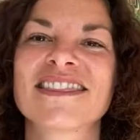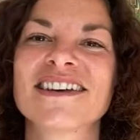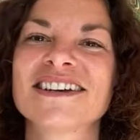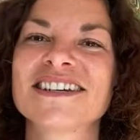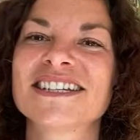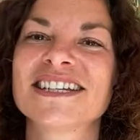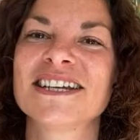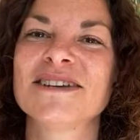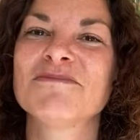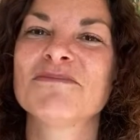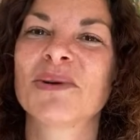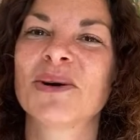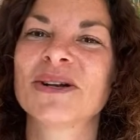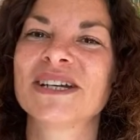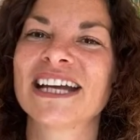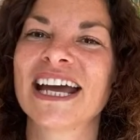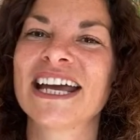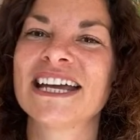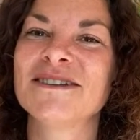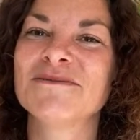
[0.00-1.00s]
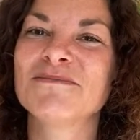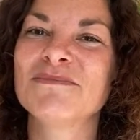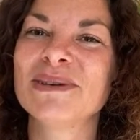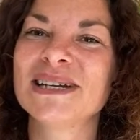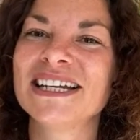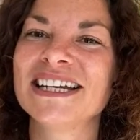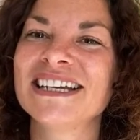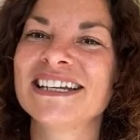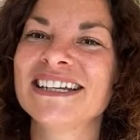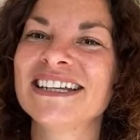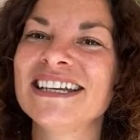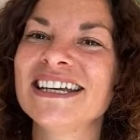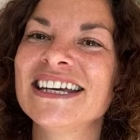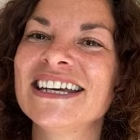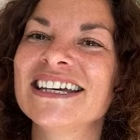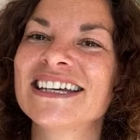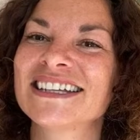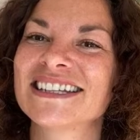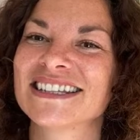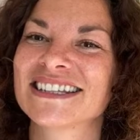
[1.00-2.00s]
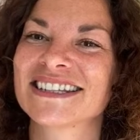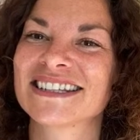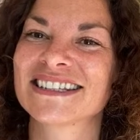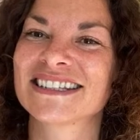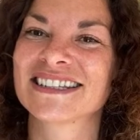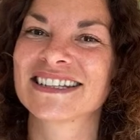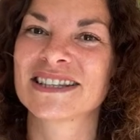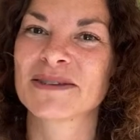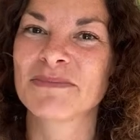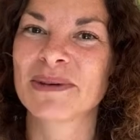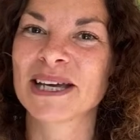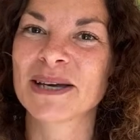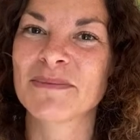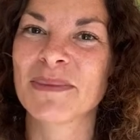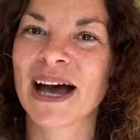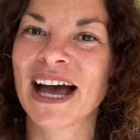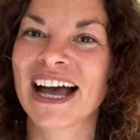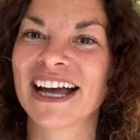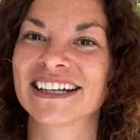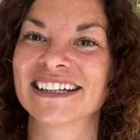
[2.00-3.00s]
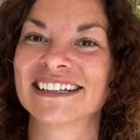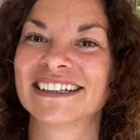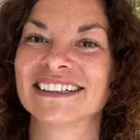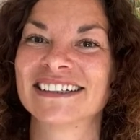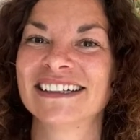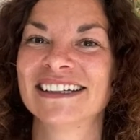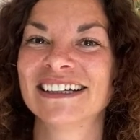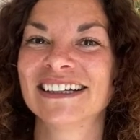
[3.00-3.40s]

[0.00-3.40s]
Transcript: 13.8 billion years to the Big Bang.